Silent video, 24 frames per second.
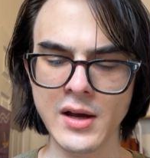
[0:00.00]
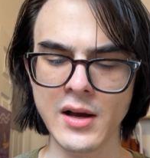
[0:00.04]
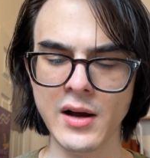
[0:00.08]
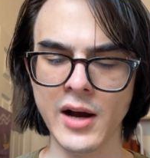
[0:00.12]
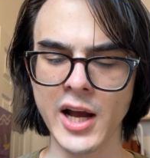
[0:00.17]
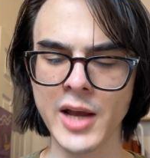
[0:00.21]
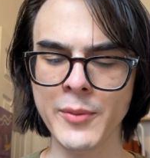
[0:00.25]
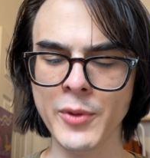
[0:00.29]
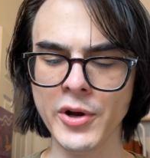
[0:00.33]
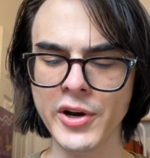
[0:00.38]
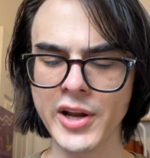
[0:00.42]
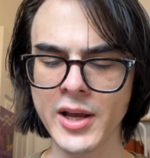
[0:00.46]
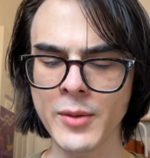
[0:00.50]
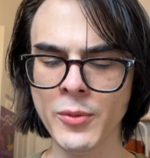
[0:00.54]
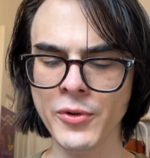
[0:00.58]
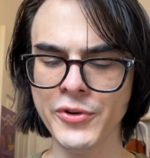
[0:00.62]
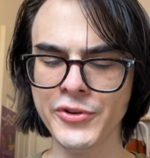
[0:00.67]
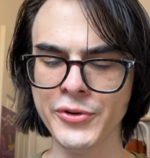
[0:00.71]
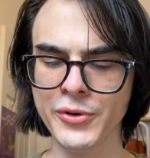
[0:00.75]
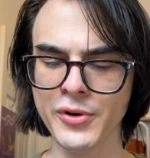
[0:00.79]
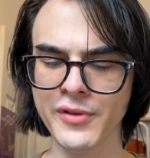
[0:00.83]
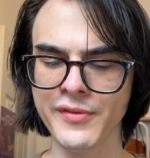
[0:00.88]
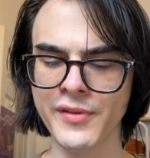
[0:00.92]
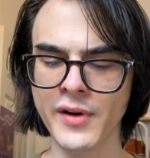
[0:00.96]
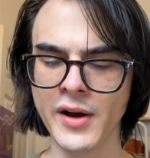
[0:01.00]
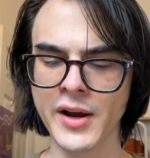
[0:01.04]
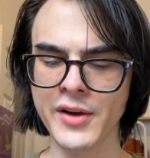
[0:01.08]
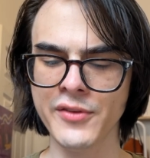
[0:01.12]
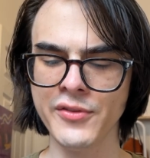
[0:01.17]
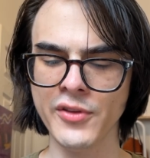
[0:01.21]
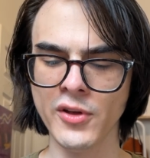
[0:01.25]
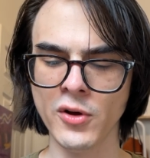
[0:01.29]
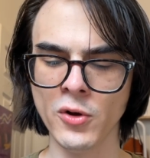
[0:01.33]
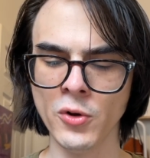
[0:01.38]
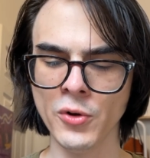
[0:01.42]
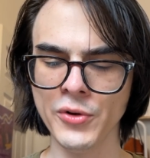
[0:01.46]
I am unable to revise
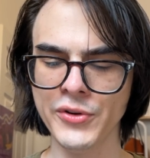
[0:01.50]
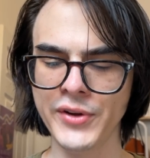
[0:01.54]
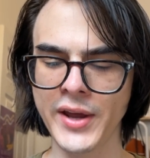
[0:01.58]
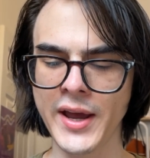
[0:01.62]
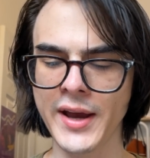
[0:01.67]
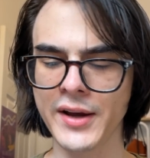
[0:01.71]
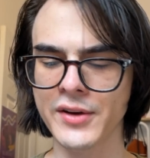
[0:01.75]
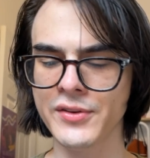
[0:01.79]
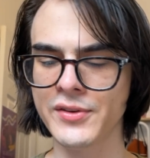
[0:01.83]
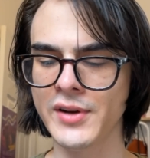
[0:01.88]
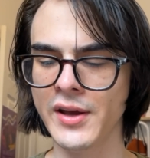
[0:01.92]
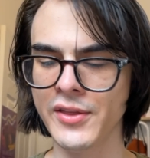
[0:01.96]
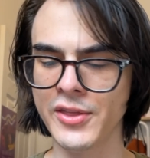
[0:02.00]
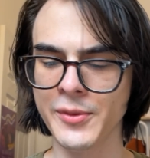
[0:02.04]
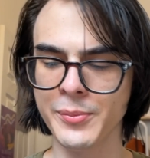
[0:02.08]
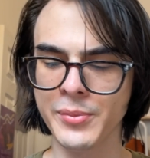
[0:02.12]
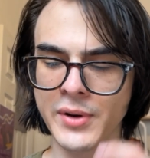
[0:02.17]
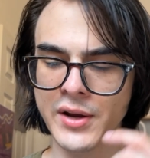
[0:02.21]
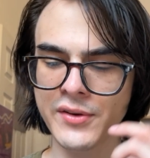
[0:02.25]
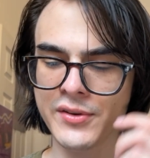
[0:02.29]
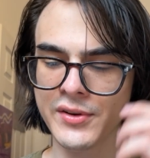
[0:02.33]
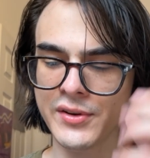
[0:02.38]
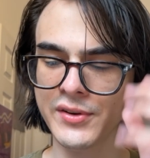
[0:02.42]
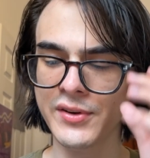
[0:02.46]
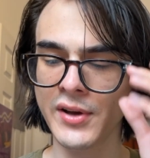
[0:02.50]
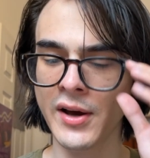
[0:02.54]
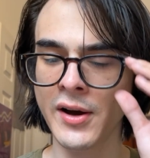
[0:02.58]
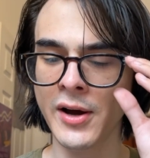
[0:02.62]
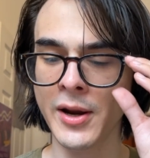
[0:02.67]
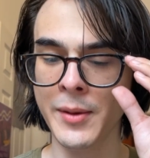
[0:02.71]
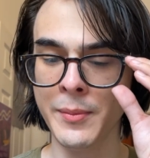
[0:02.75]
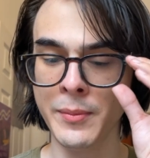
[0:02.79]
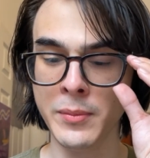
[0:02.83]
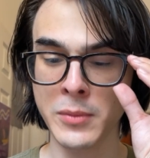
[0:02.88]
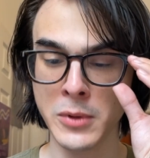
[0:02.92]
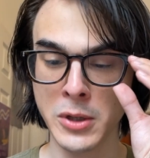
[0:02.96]
the whole text at the present
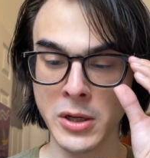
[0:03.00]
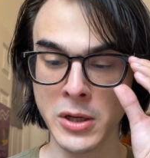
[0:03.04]
time,